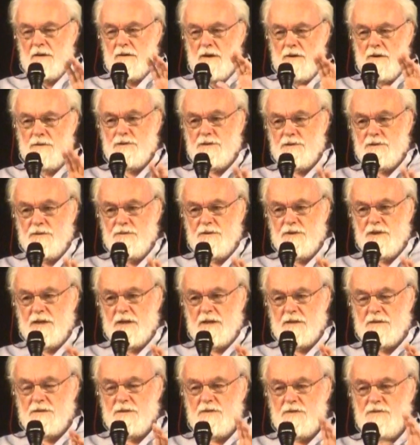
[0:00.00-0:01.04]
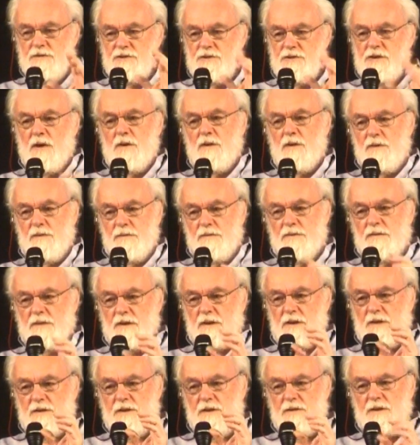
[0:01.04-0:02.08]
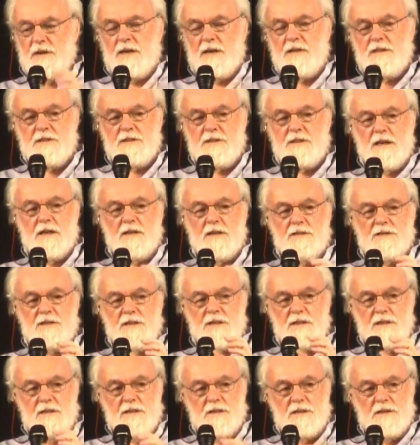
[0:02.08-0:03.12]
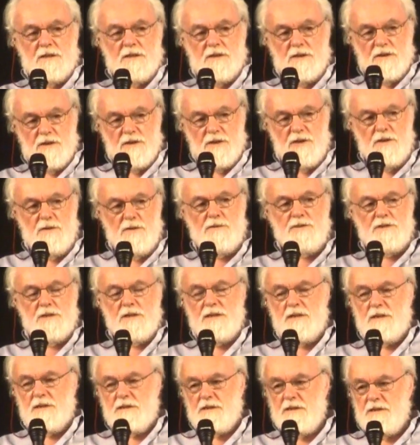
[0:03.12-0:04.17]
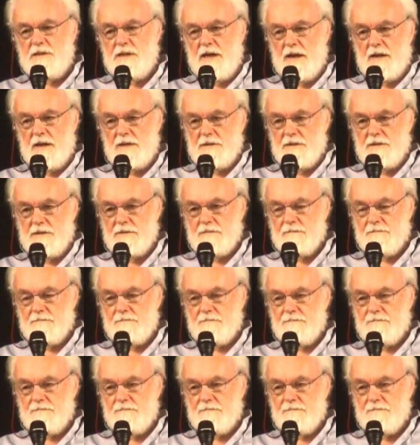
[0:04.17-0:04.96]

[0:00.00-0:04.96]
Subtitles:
Those two things drove the United States hugely into debt.